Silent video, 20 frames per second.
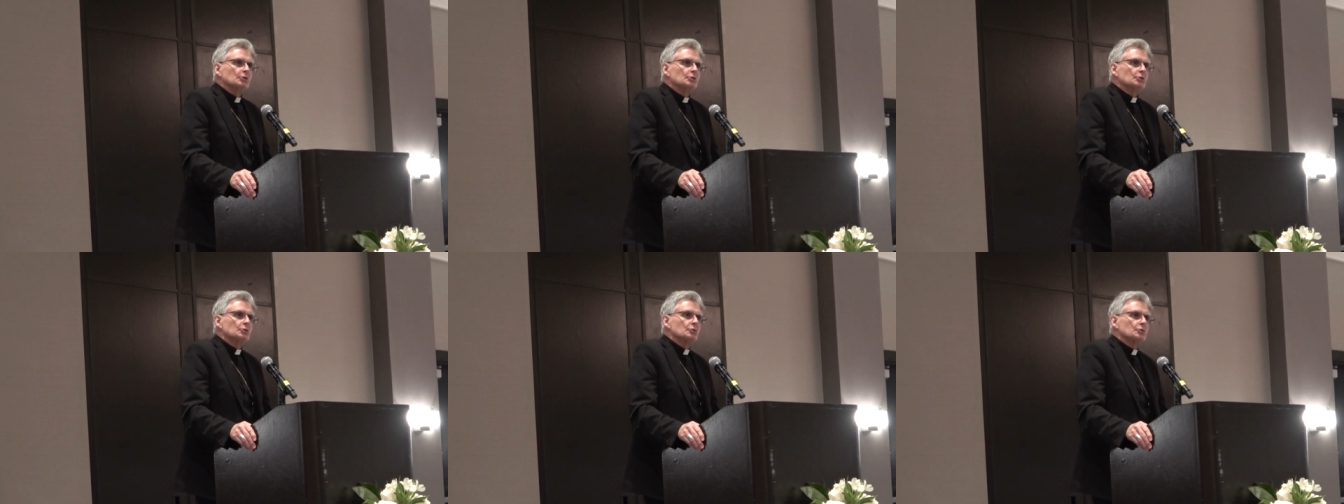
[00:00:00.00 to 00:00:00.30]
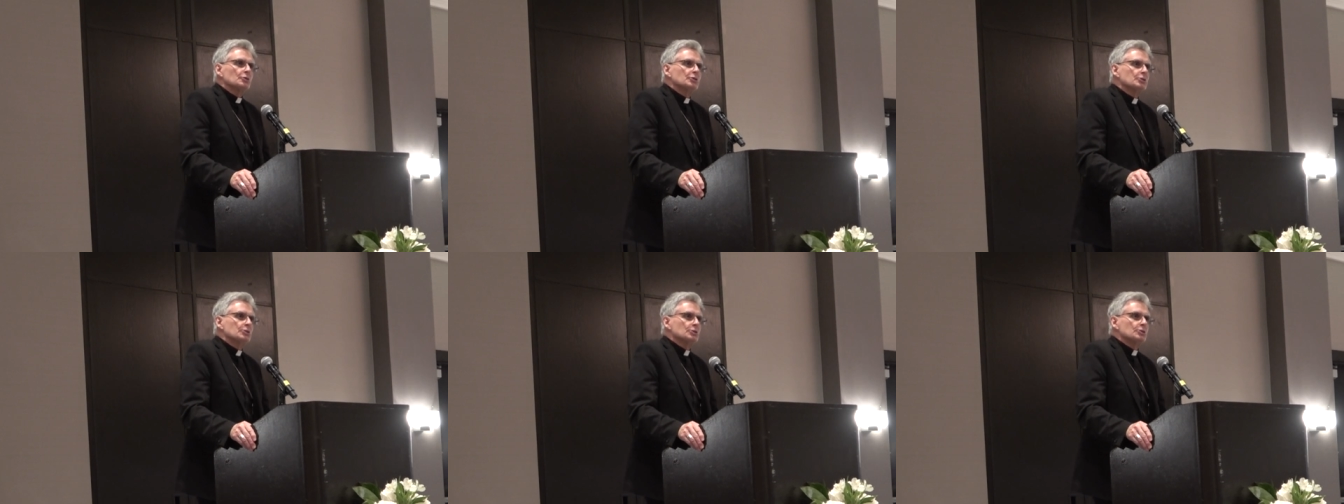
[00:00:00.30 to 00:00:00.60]
do
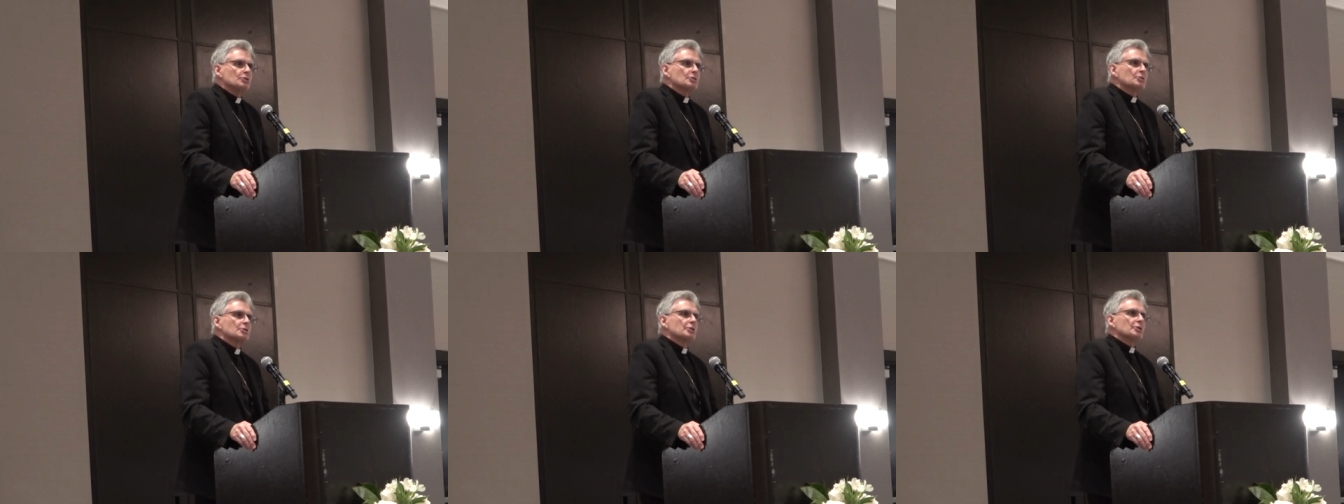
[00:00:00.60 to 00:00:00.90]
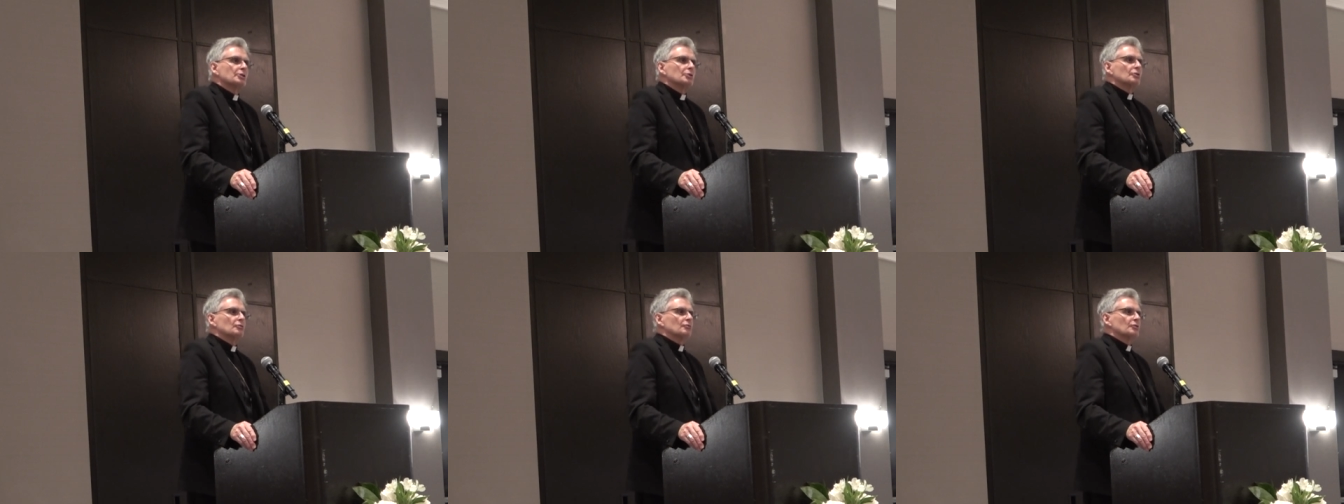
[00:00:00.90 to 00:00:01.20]

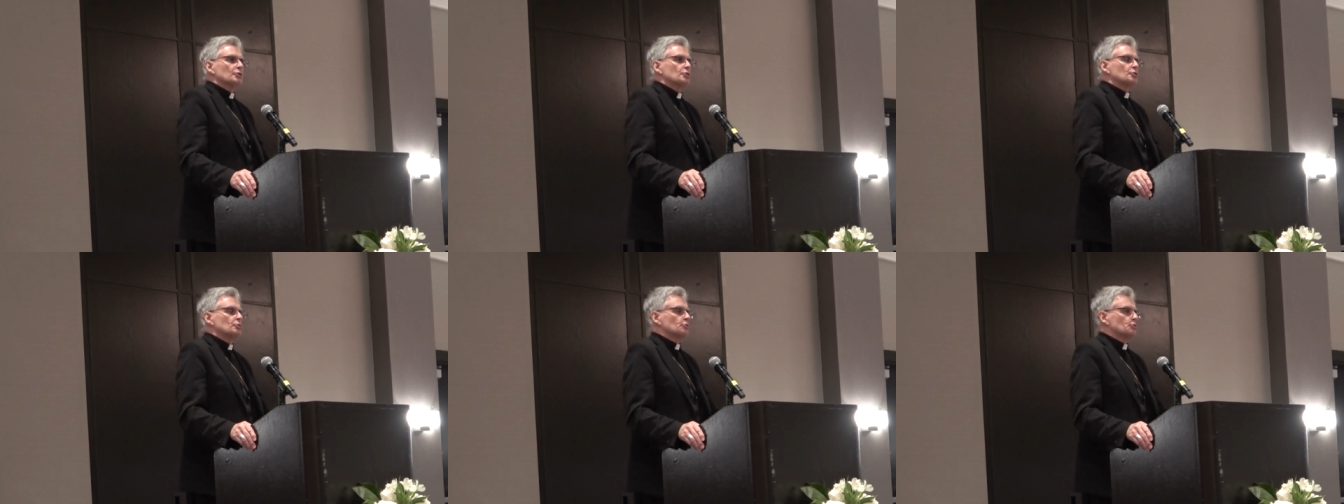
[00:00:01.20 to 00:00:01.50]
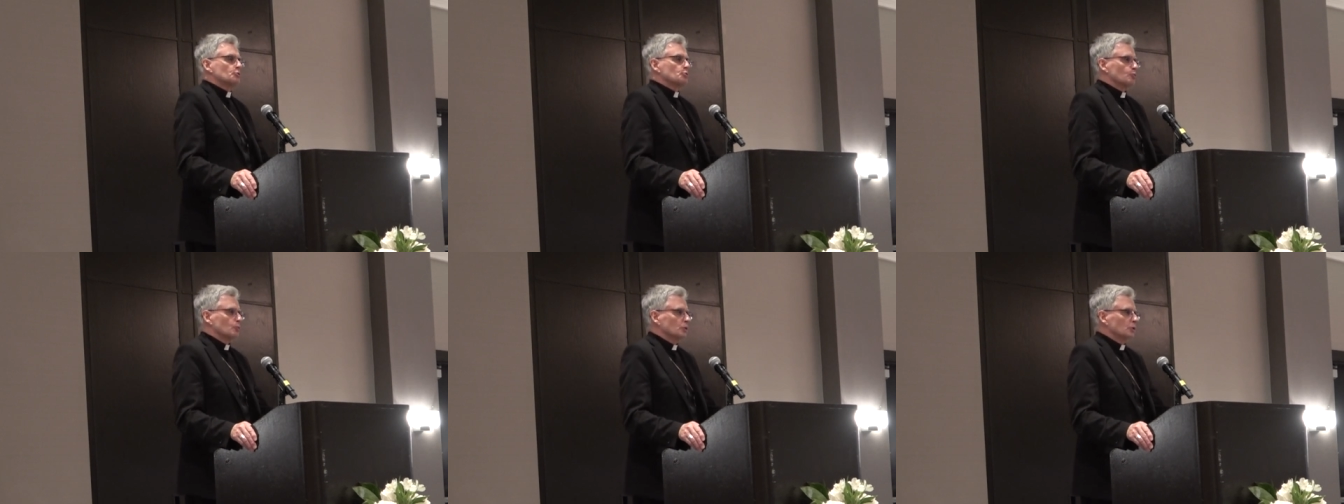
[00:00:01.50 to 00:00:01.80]
these
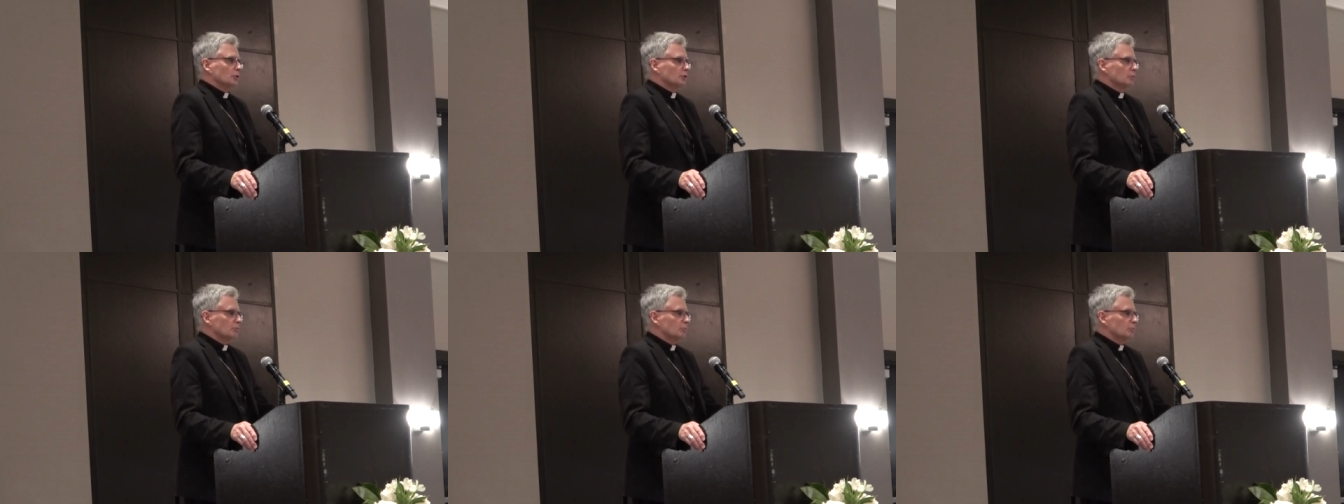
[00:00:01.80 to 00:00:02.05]
individuals really